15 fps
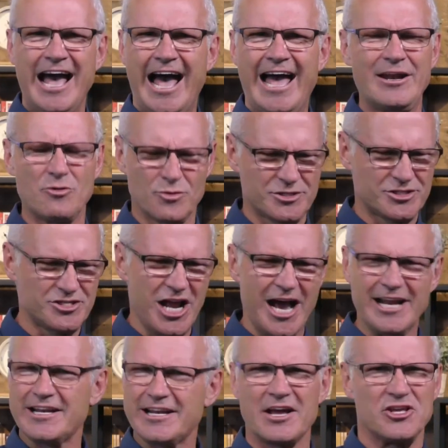And it was
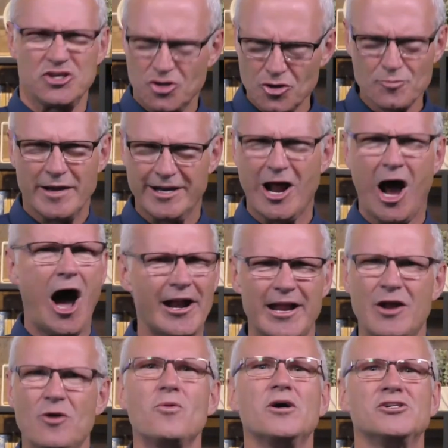not a humid hot,
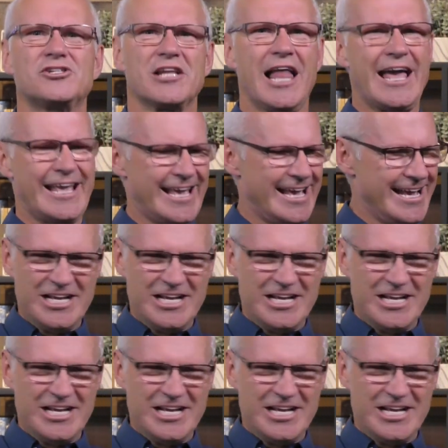it was like